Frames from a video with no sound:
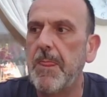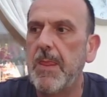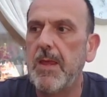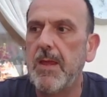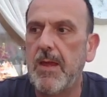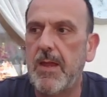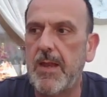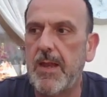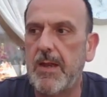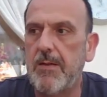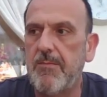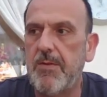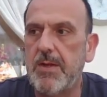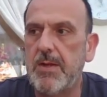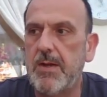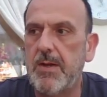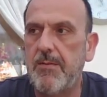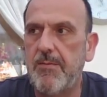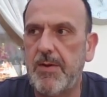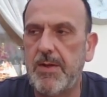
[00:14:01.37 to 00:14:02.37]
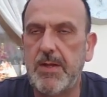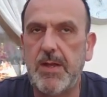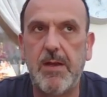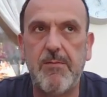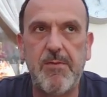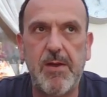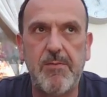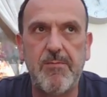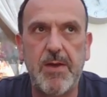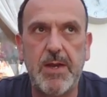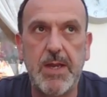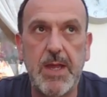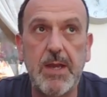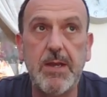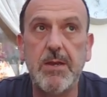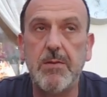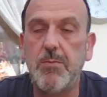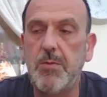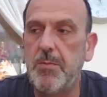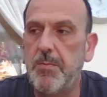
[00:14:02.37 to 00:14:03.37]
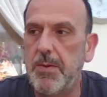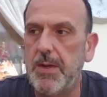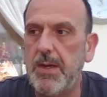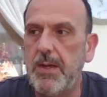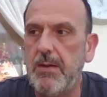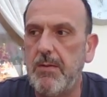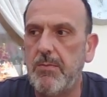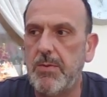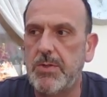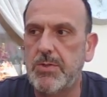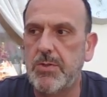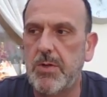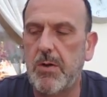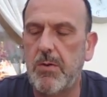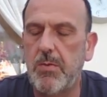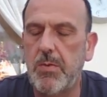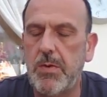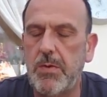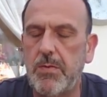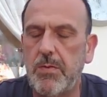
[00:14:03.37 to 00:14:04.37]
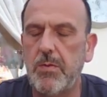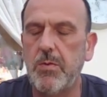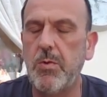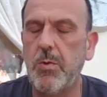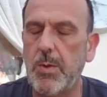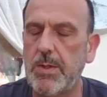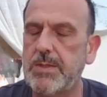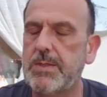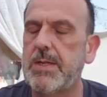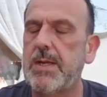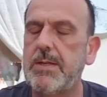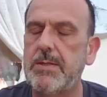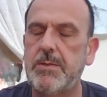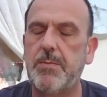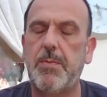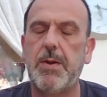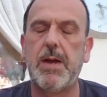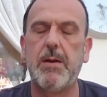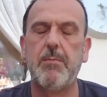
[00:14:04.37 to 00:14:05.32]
And then the ending would be, which I would always tend to plan